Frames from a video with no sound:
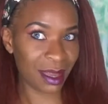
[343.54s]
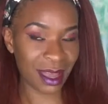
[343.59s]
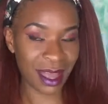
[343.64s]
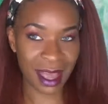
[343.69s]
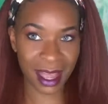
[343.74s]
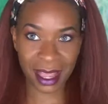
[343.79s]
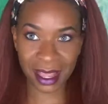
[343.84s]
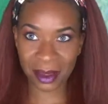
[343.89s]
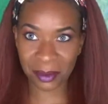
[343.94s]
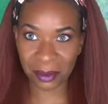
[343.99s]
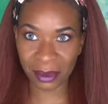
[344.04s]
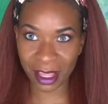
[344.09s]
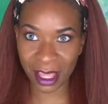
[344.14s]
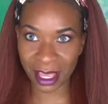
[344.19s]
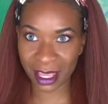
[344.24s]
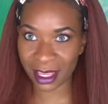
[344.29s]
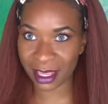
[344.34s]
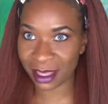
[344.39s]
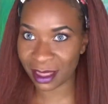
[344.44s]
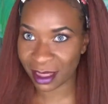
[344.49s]
I am
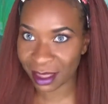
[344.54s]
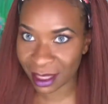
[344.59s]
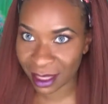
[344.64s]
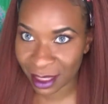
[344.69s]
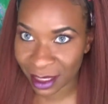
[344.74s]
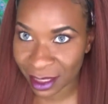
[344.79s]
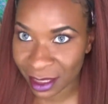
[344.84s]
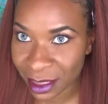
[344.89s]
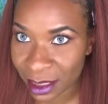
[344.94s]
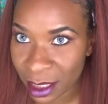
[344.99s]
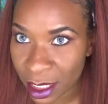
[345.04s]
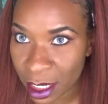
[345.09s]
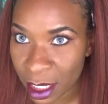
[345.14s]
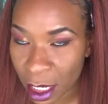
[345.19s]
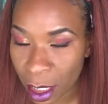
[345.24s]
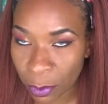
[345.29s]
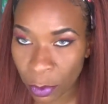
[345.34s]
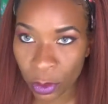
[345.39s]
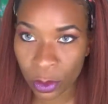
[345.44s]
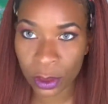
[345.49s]
liking this.
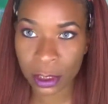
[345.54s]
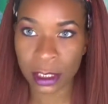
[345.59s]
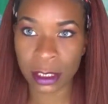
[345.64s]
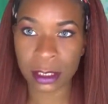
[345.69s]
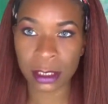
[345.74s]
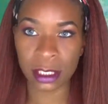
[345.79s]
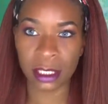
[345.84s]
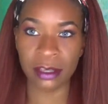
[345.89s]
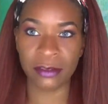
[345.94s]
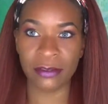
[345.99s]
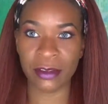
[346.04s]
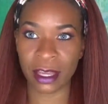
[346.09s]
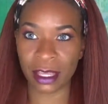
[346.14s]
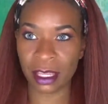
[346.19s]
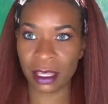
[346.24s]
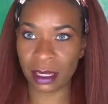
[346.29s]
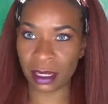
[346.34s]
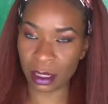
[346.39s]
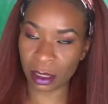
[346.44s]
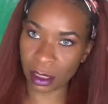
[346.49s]
I'm going to see if I
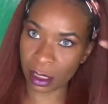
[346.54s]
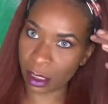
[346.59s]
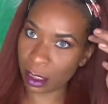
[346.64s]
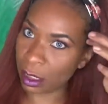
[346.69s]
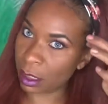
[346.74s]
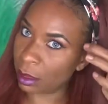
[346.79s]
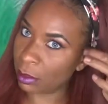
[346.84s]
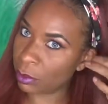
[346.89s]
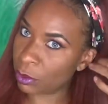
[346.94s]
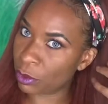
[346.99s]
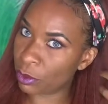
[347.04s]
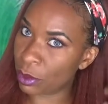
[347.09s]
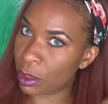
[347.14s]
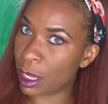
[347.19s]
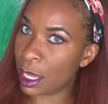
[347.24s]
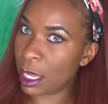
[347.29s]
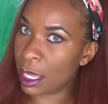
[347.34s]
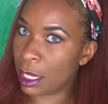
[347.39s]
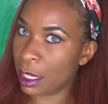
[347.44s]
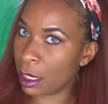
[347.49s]
can
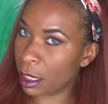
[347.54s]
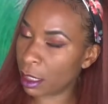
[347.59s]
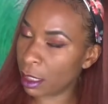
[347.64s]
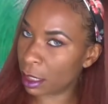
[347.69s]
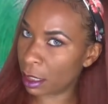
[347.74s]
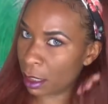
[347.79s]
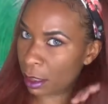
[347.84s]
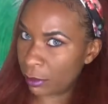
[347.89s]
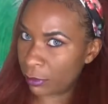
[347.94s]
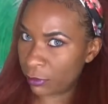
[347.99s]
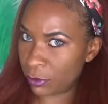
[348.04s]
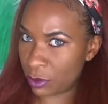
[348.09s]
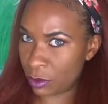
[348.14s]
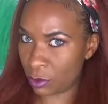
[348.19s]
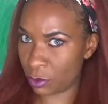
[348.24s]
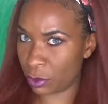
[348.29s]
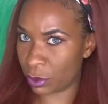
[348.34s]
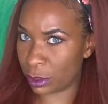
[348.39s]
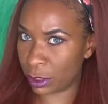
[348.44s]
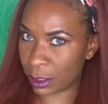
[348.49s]
create a few
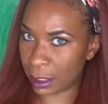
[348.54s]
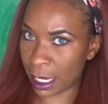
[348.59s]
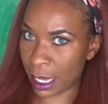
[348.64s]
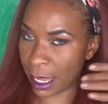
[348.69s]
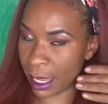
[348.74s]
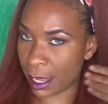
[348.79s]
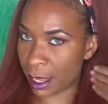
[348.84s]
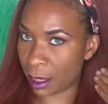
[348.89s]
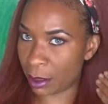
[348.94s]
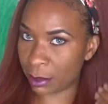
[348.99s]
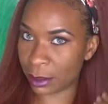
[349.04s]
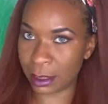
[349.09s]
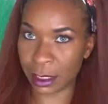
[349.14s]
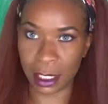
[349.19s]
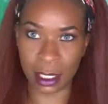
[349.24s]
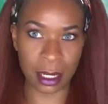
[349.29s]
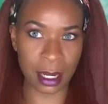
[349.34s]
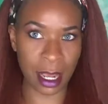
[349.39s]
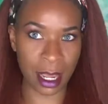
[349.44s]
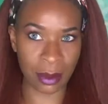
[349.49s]
more styles,
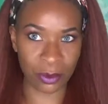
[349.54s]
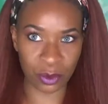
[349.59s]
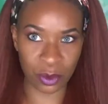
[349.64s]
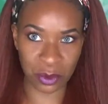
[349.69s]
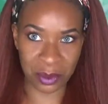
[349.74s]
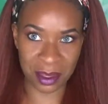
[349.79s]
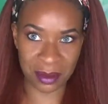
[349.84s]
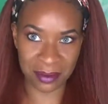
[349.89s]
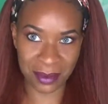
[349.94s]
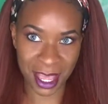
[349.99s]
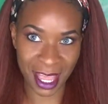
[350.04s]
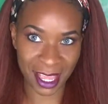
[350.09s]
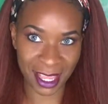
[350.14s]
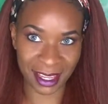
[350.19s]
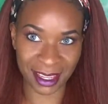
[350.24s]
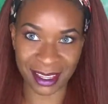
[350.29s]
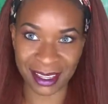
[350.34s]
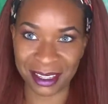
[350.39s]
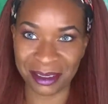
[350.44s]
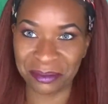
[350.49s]
and I will be
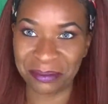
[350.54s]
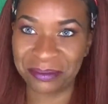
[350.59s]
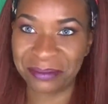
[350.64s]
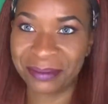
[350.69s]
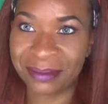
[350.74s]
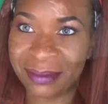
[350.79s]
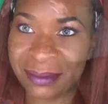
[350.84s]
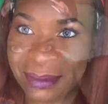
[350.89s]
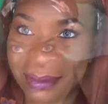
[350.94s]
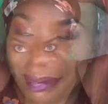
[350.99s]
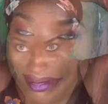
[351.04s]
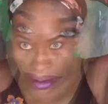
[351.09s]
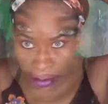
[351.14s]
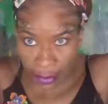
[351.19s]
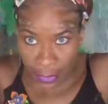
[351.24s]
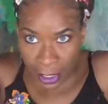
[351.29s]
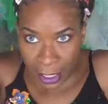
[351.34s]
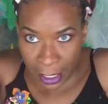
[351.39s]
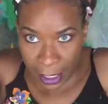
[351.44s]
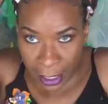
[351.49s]
back. Okay, I'm
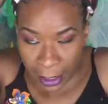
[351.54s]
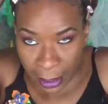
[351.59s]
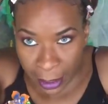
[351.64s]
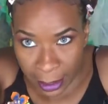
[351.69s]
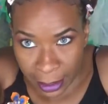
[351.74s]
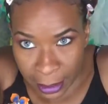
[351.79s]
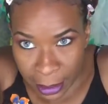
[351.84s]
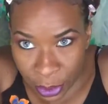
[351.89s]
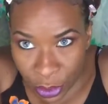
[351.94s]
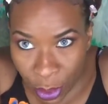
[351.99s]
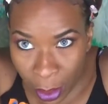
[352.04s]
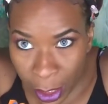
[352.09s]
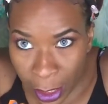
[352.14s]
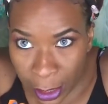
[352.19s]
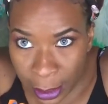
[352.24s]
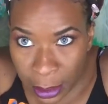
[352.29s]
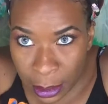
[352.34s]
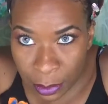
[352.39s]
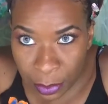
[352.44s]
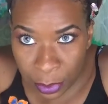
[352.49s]
back. I
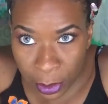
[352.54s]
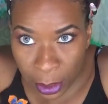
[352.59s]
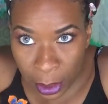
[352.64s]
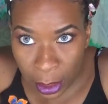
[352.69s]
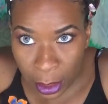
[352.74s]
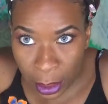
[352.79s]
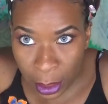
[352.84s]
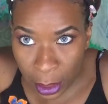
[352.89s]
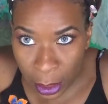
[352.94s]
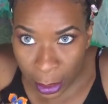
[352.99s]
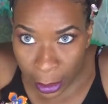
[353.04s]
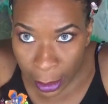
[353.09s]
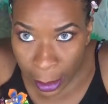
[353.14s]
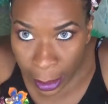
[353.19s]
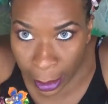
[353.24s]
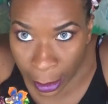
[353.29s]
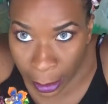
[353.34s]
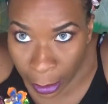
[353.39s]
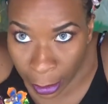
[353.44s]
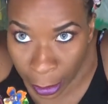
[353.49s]
tried to put it in
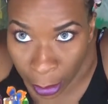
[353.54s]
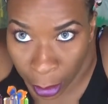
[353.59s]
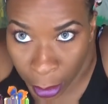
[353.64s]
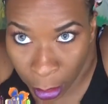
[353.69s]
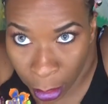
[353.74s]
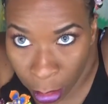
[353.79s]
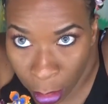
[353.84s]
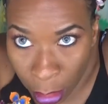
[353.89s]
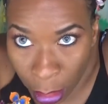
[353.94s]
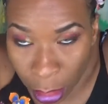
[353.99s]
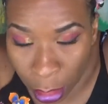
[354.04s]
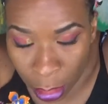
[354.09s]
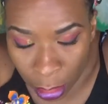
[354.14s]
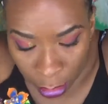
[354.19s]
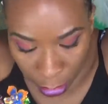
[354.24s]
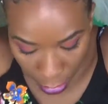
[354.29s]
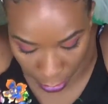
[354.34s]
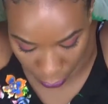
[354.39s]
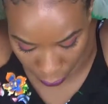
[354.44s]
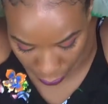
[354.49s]
a
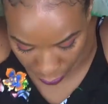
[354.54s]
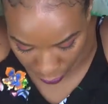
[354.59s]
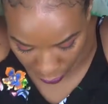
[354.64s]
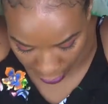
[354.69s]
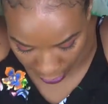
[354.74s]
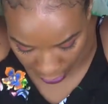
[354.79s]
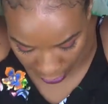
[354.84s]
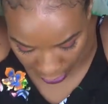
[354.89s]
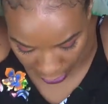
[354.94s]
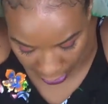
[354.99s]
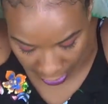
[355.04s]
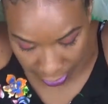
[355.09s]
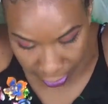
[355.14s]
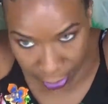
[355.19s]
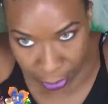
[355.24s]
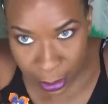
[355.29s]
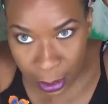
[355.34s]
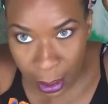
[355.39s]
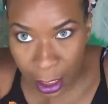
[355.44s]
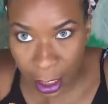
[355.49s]
little bun at the
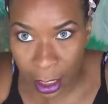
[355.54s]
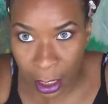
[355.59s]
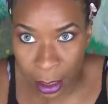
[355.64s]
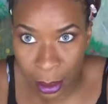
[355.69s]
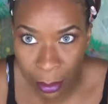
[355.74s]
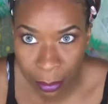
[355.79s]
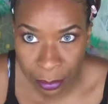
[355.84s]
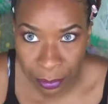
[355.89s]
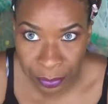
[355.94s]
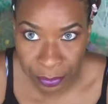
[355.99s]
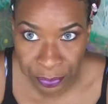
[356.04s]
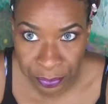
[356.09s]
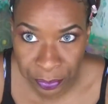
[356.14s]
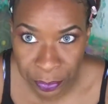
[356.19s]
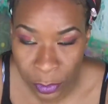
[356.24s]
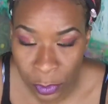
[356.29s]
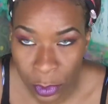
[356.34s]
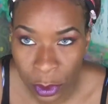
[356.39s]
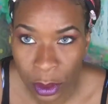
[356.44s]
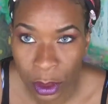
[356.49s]
top
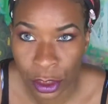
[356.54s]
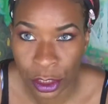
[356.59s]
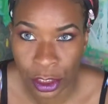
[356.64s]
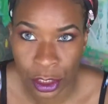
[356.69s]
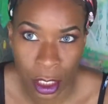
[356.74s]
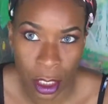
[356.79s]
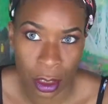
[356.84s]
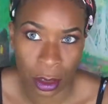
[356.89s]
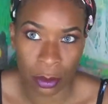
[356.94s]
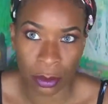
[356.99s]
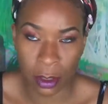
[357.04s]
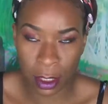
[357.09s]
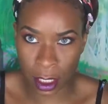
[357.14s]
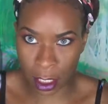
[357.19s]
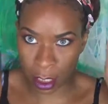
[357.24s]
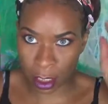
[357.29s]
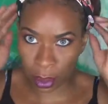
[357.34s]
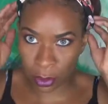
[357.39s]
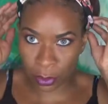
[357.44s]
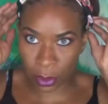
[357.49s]
to show
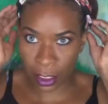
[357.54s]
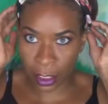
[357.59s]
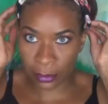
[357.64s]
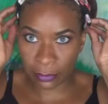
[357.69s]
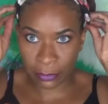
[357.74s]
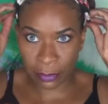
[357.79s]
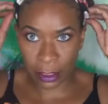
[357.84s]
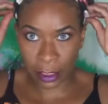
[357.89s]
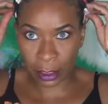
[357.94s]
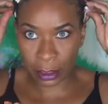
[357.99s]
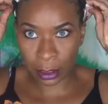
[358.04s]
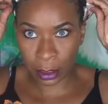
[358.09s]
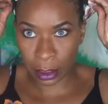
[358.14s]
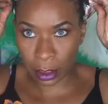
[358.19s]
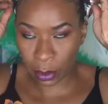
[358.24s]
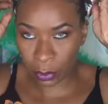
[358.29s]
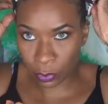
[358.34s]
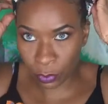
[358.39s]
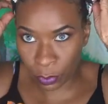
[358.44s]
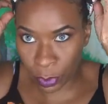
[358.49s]
that you definitely
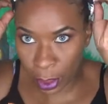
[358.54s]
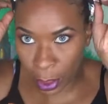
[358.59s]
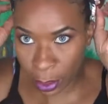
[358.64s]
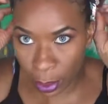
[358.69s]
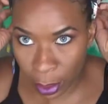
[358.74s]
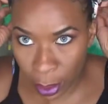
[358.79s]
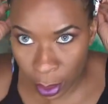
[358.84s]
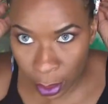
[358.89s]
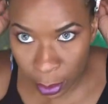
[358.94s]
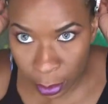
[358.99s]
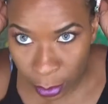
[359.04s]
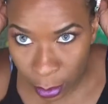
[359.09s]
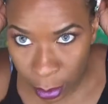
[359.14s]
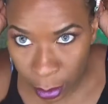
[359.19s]
can wear it